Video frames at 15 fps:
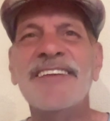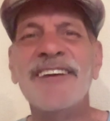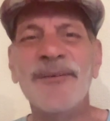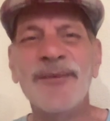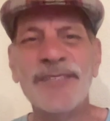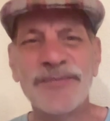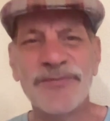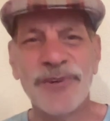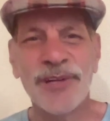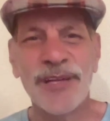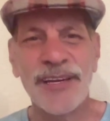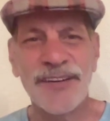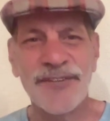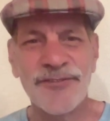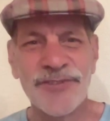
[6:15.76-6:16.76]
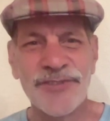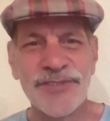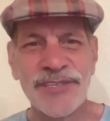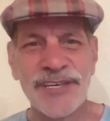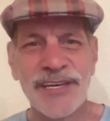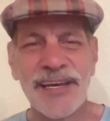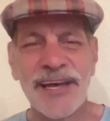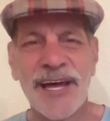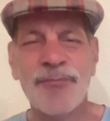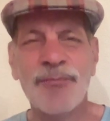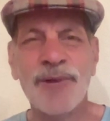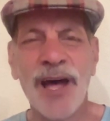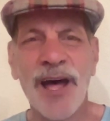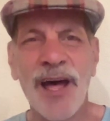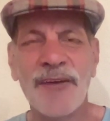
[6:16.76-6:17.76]
you know, it's really interesting.
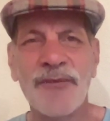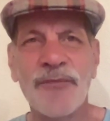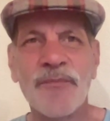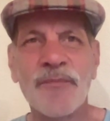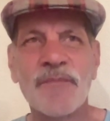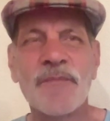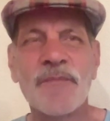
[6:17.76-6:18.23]
I'm not